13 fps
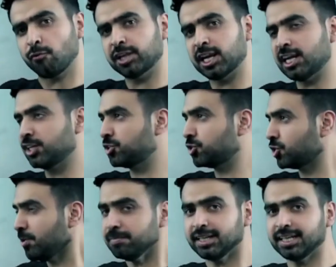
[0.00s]
grill and
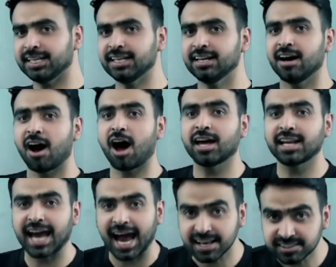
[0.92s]
chimney are
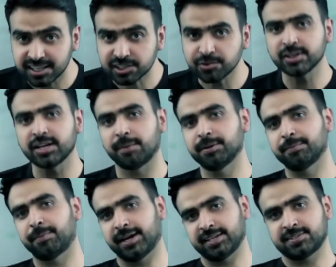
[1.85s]
assets for Yummy
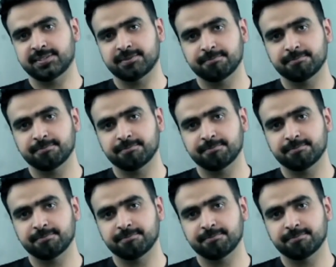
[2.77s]
Bites.